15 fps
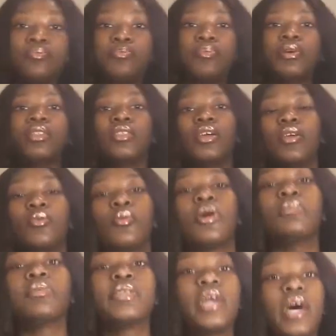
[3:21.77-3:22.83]
put their
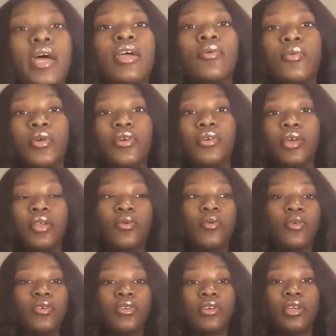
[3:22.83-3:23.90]
website where you can
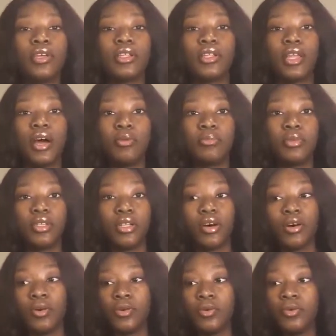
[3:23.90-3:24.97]
order it down
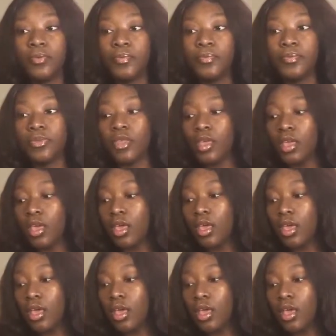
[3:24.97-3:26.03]
below.
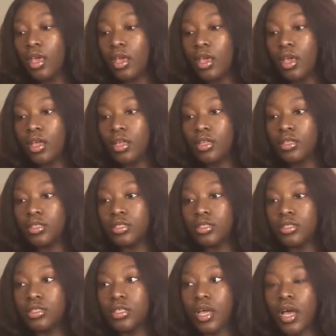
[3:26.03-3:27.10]
And
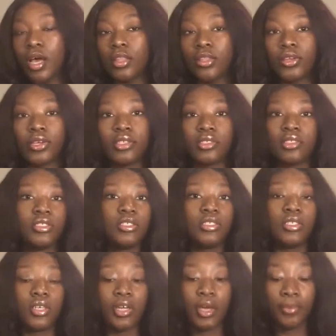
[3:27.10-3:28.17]
yeah, they're
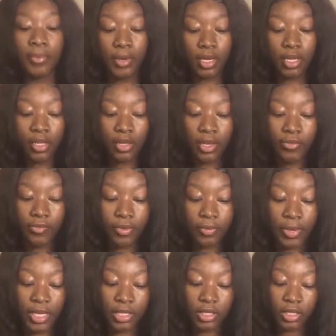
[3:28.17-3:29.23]
just their company, their
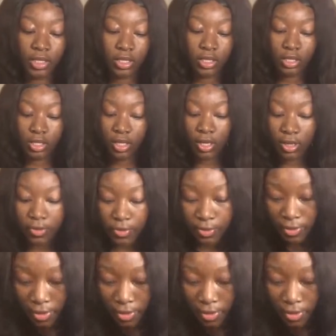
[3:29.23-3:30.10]
information and stuff.